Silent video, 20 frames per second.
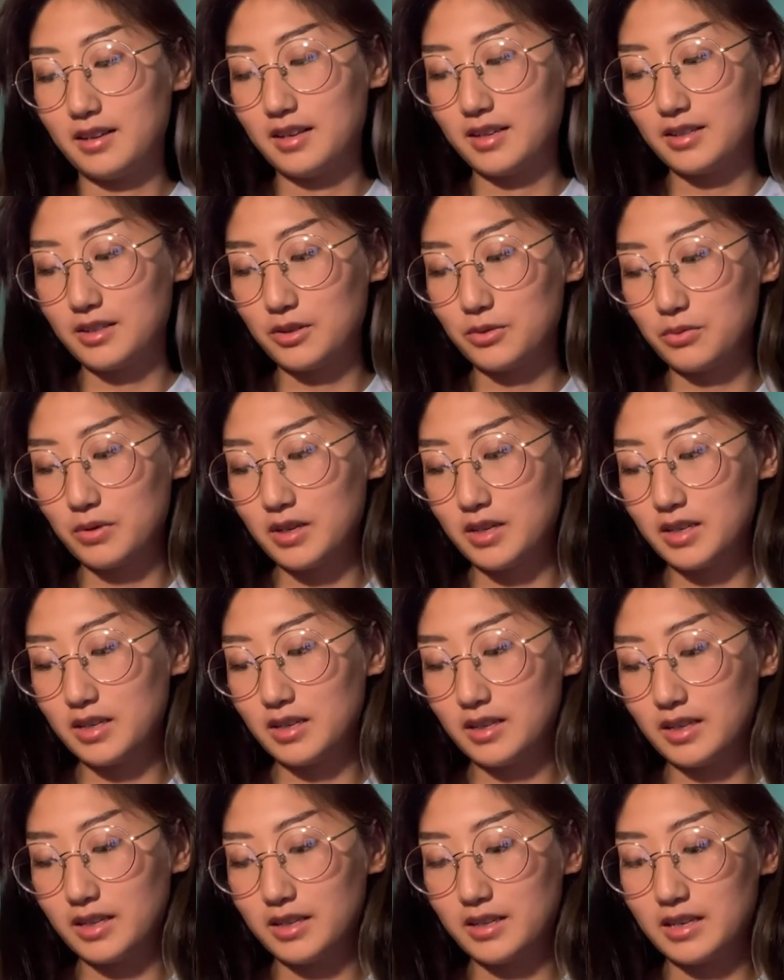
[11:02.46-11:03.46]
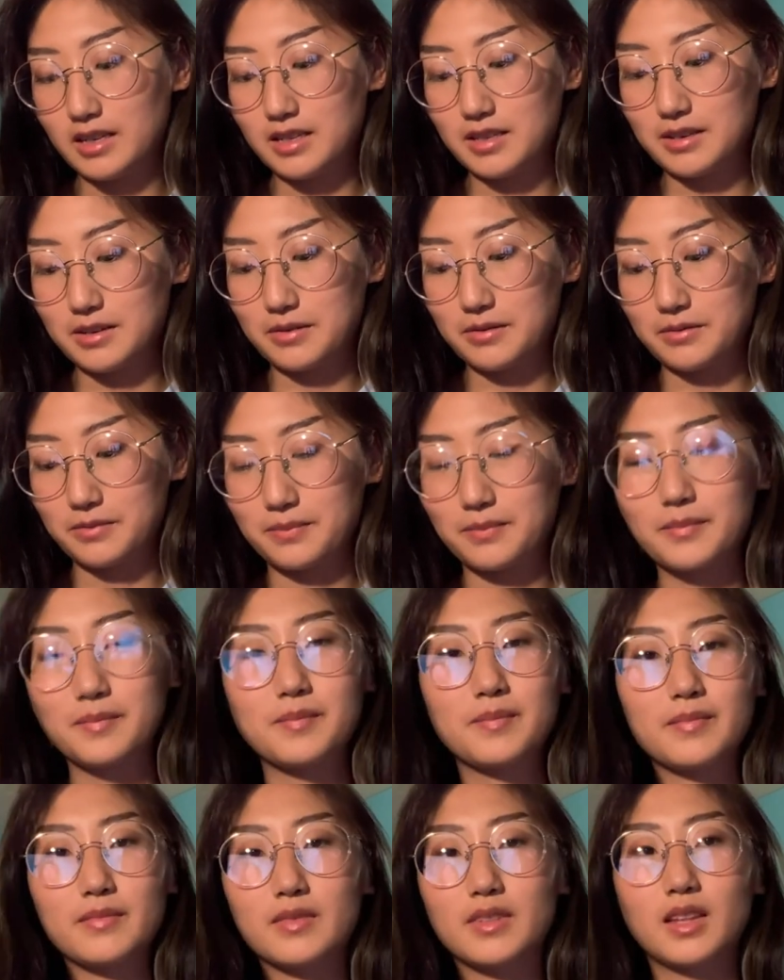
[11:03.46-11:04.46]
I just wanted to let you guys know.
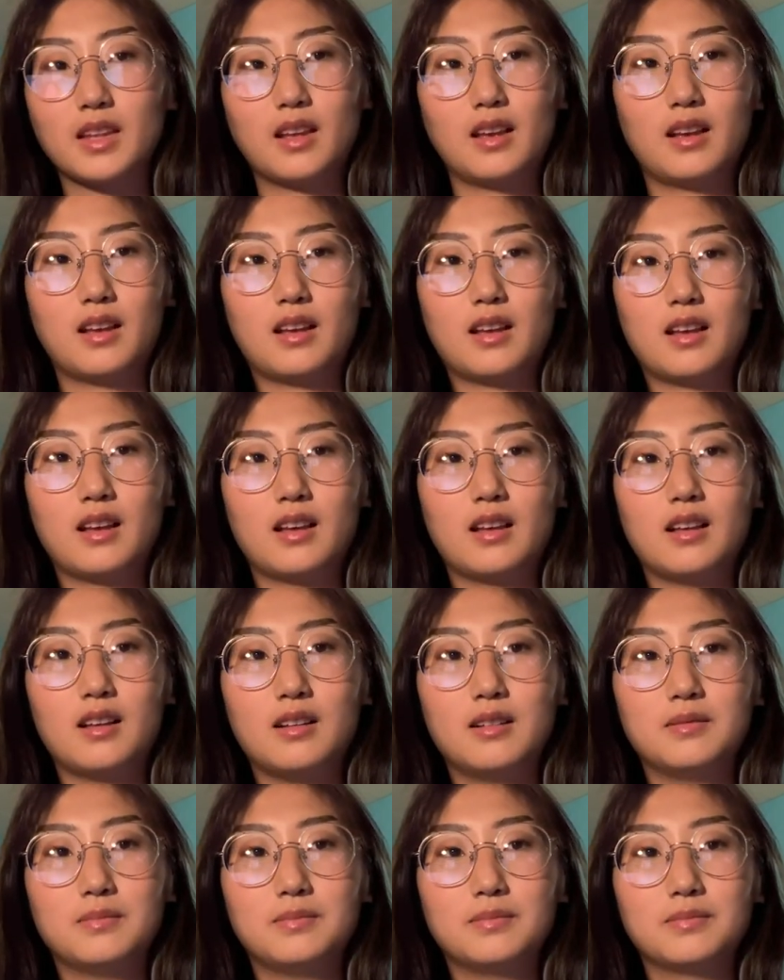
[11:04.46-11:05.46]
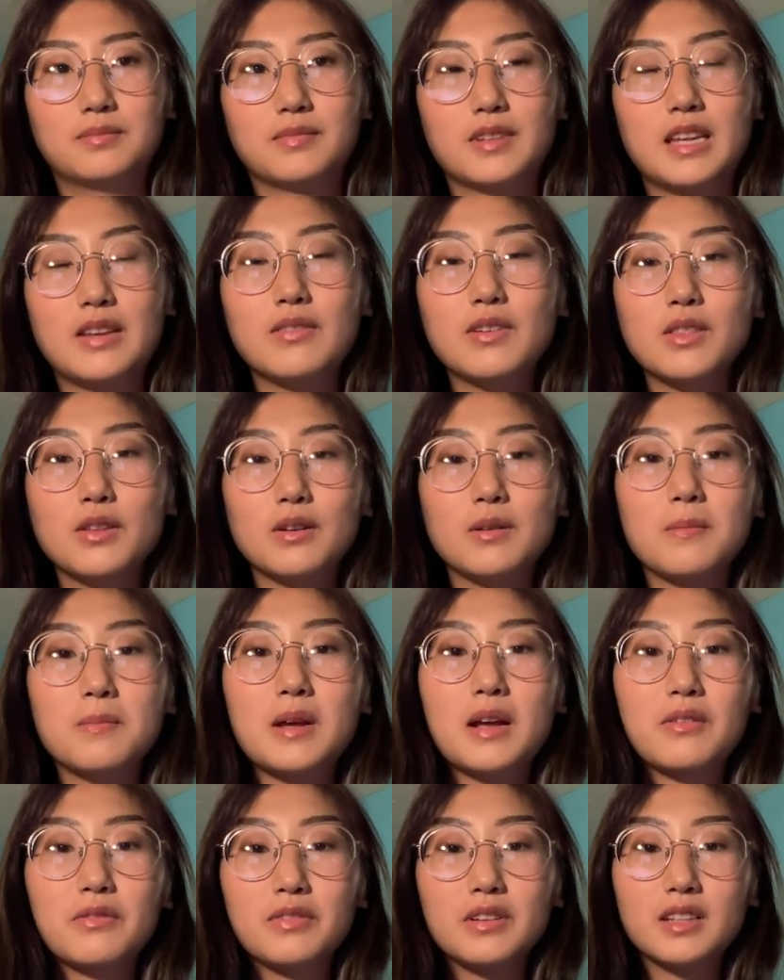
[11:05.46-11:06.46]
Um, even though I'm
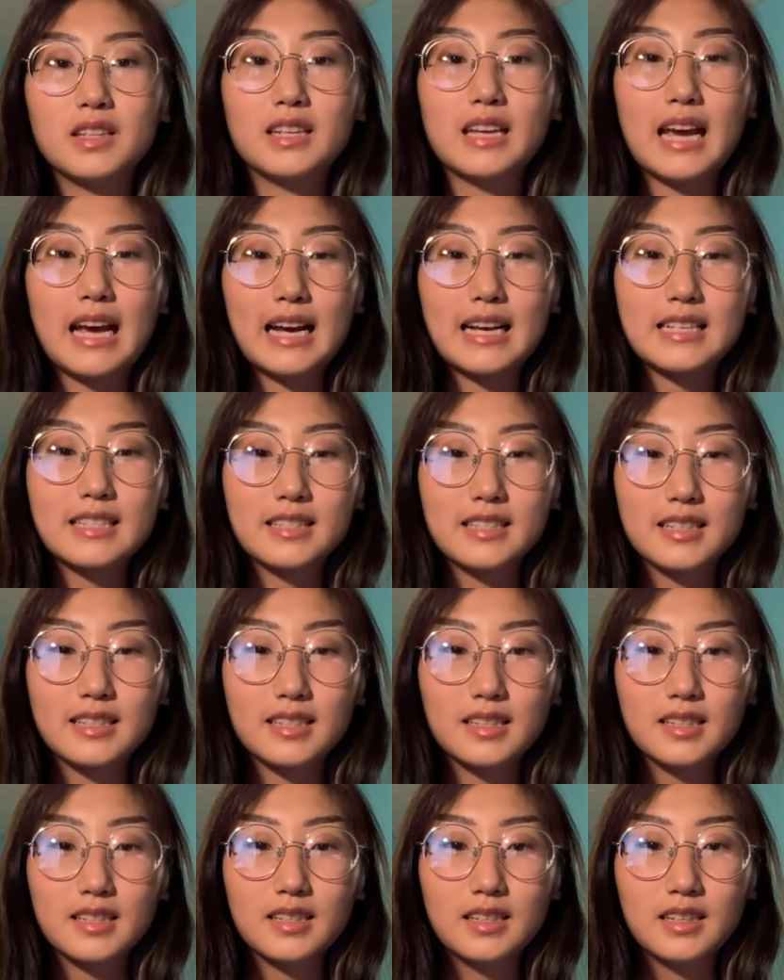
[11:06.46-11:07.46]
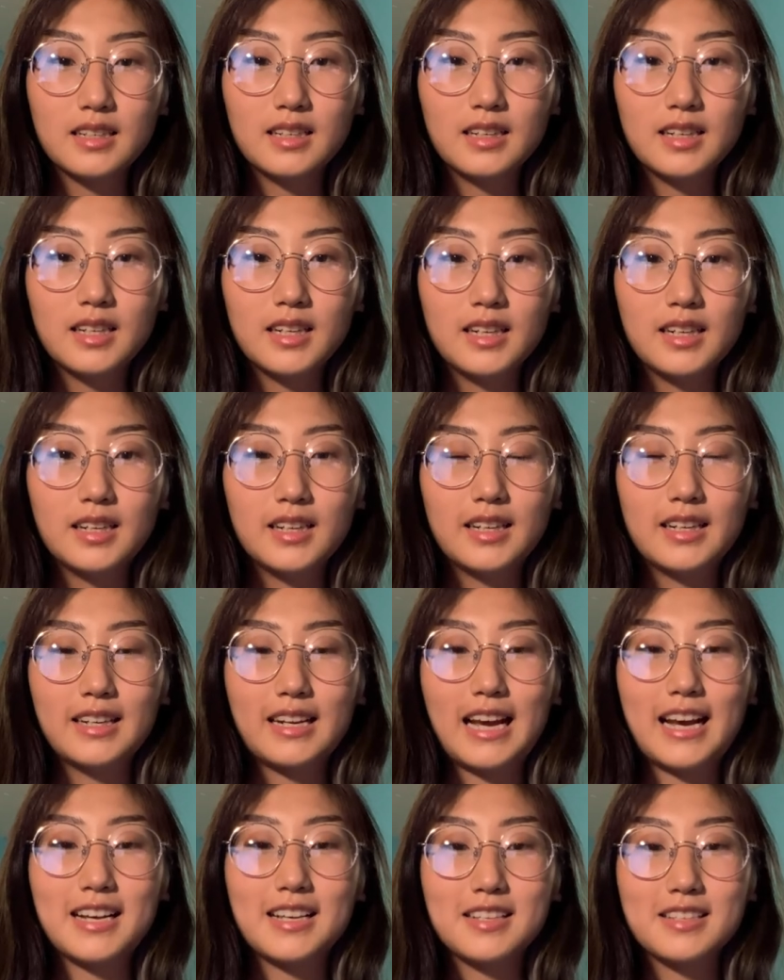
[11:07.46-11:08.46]
not feeling as good and
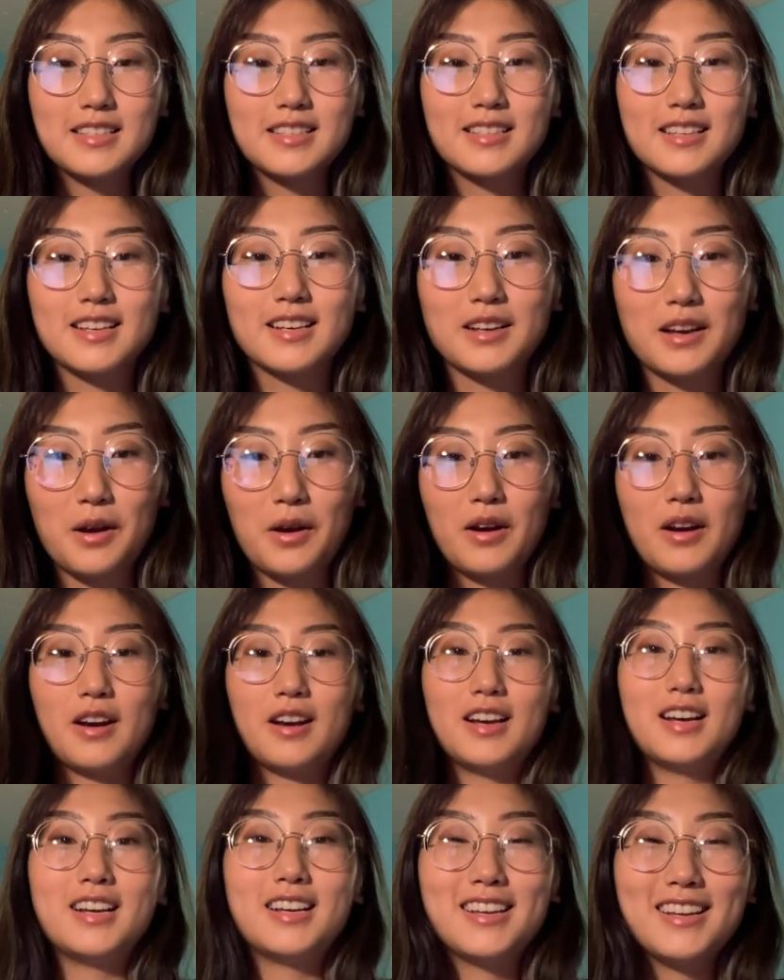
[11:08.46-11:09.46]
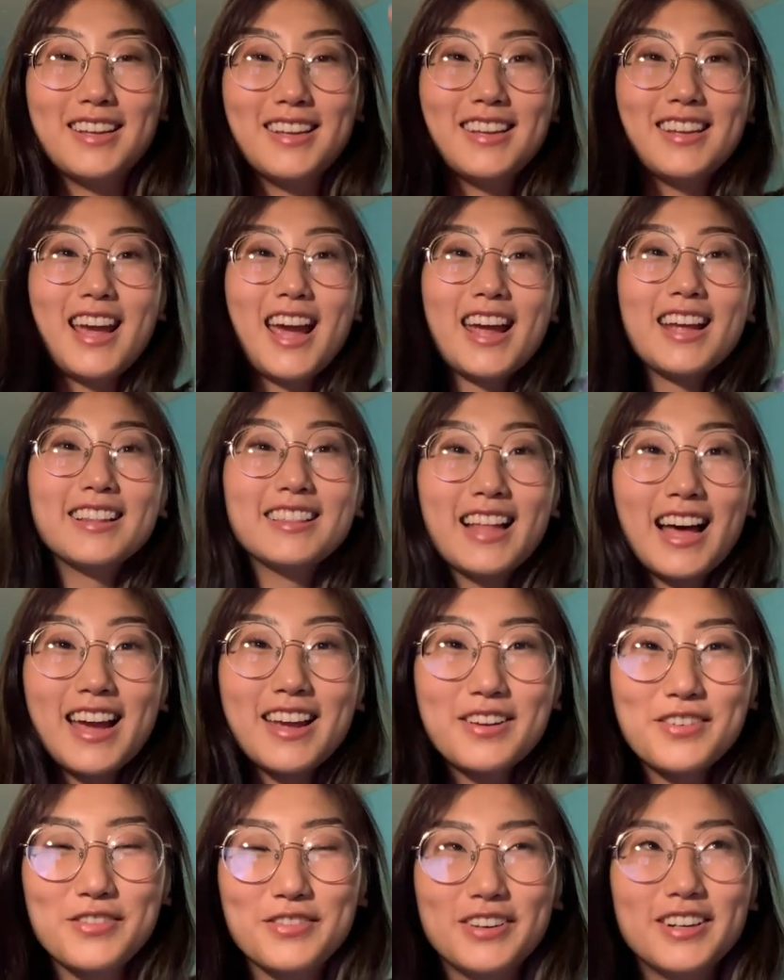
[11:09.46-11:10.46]
as yay
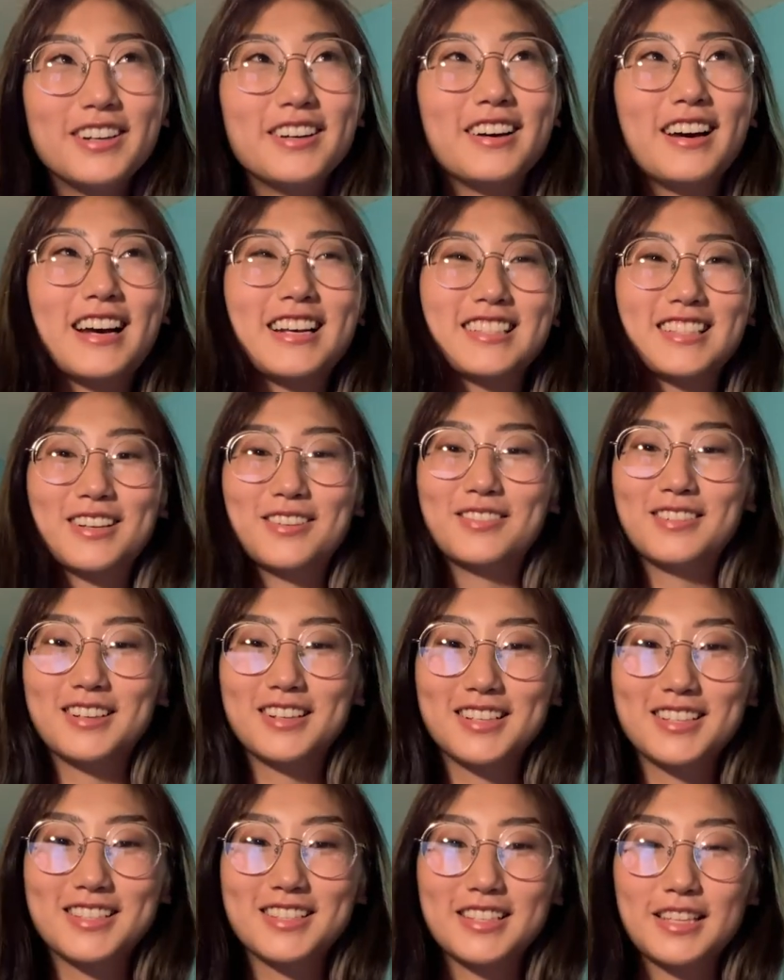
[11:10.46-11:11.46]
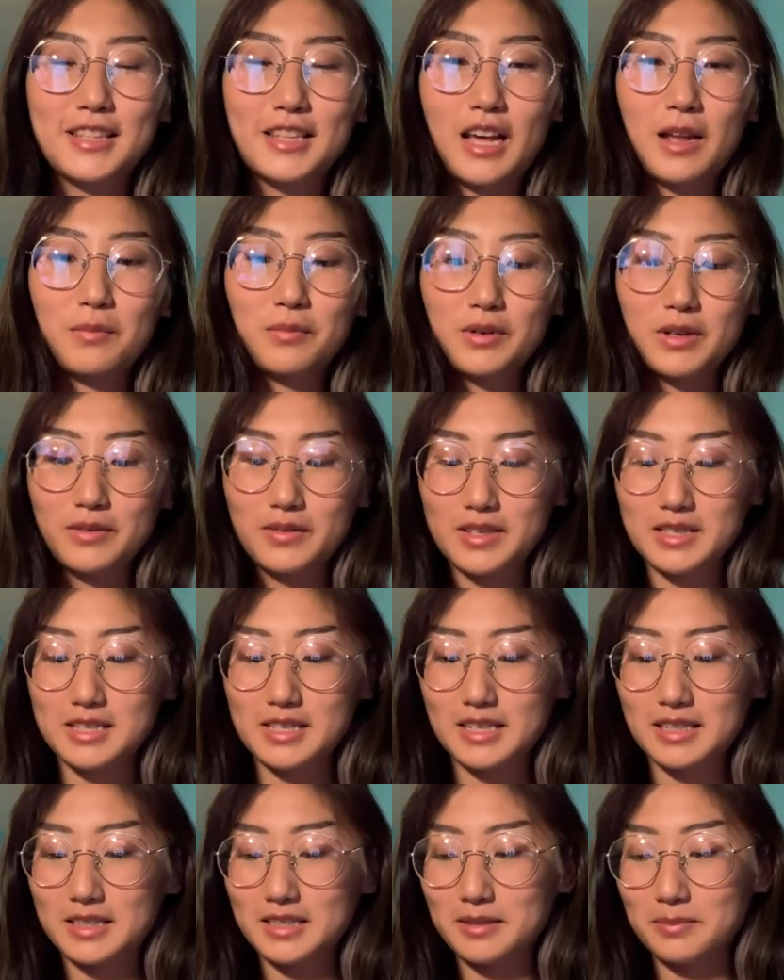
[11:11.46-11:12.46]
life as I was in that previous
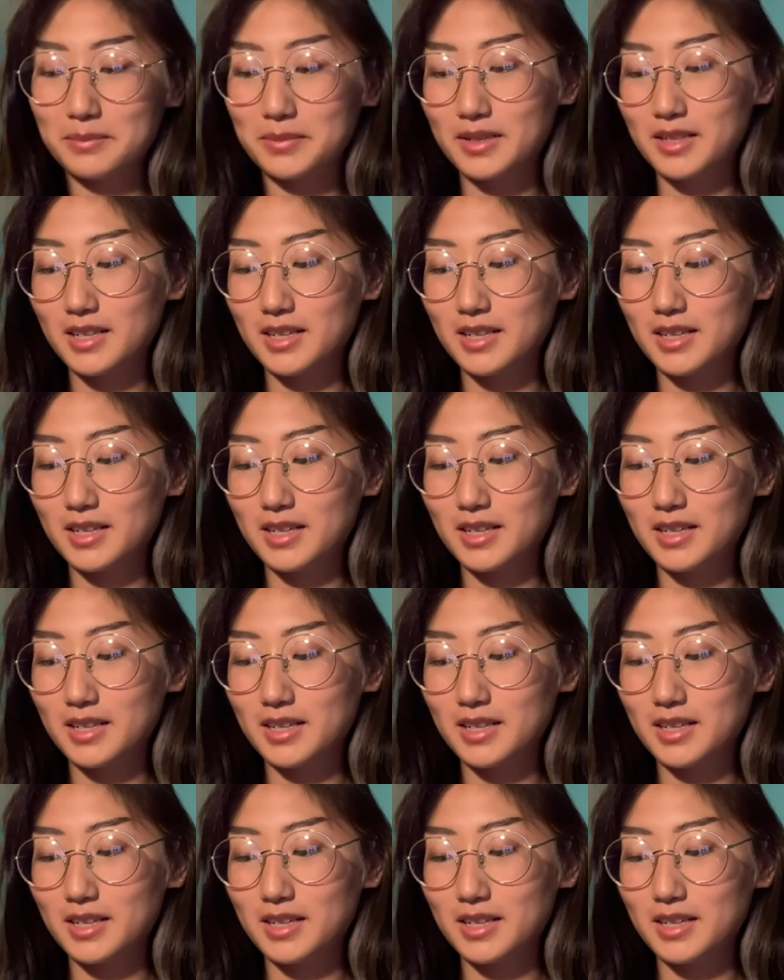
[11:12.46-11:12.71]
clip.